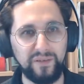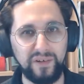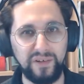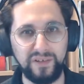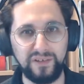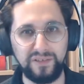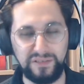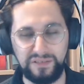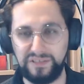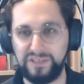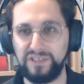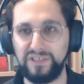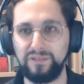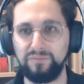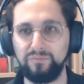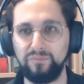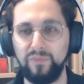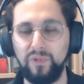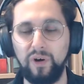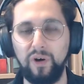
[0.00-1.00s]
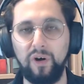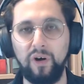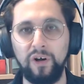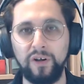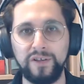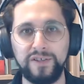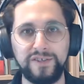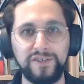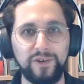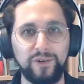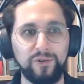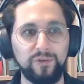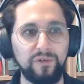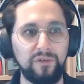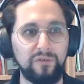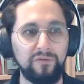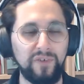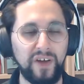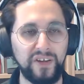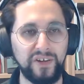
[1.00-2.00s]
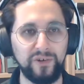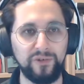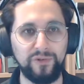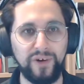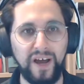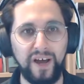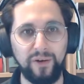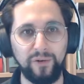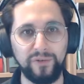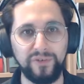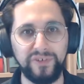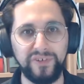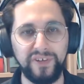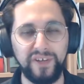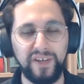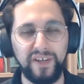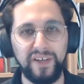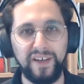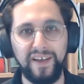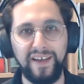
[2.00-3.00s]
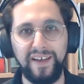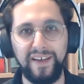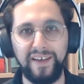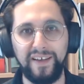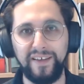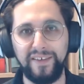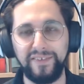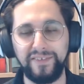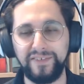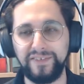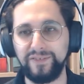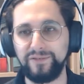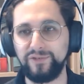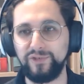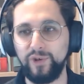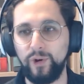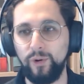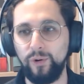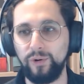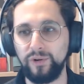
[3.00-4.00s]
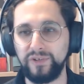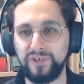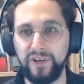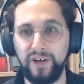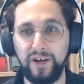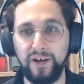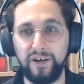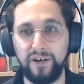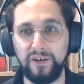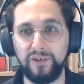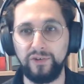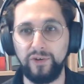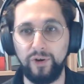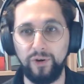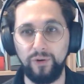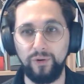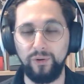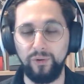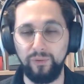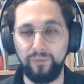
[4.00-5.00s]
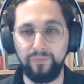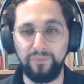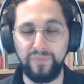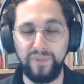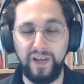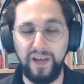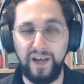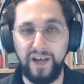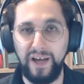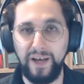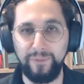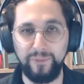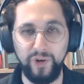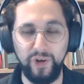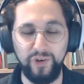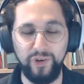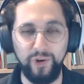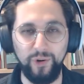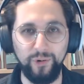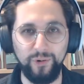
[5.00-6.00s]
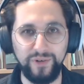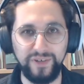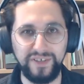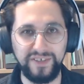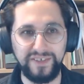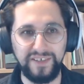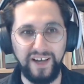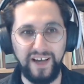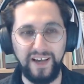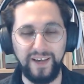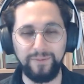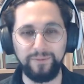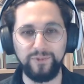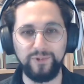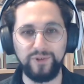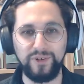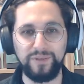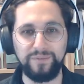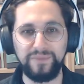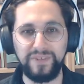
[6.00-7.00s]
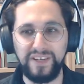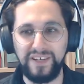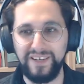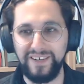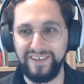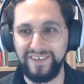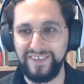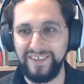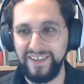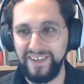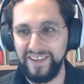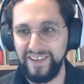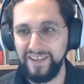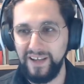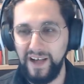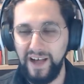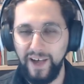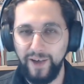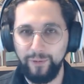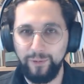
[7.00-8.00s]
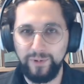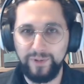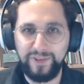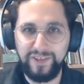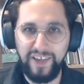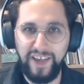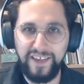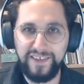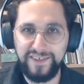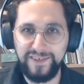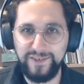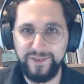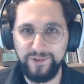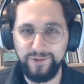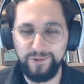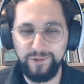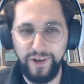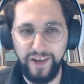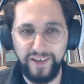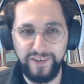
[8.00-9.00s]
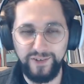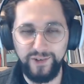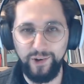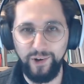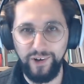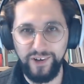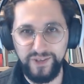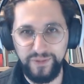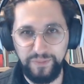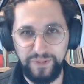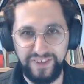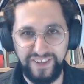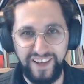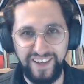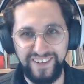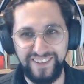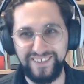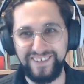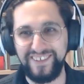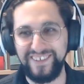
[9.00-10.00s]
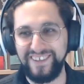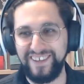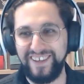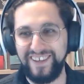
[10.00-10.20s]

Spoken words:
He also went around and told, oh no, I'm not Odin, I'm Grimnir. I will test you and your hospitality.